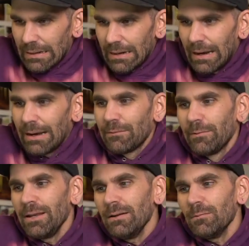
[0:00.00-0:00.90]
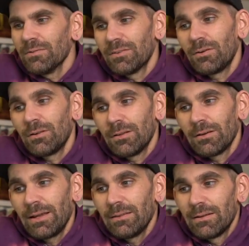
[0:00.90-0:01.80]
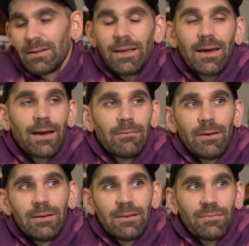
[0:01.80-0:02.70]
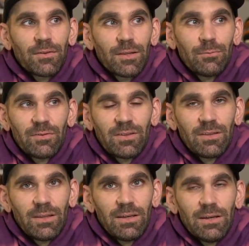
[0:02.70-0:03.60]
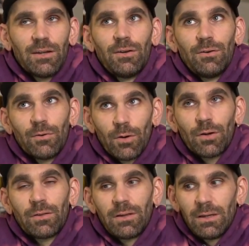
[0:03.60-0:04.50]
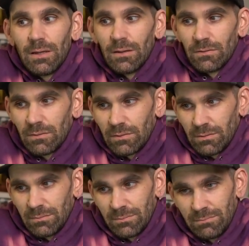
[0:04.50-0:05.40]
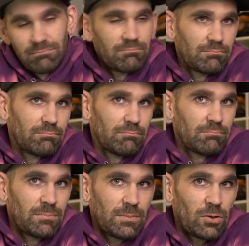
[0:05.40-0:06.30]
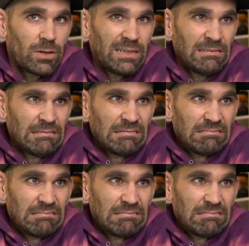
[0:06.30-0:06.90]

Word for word: Irene was on Long Island. Yeah, Irene definitely was in the northeast. Long Island?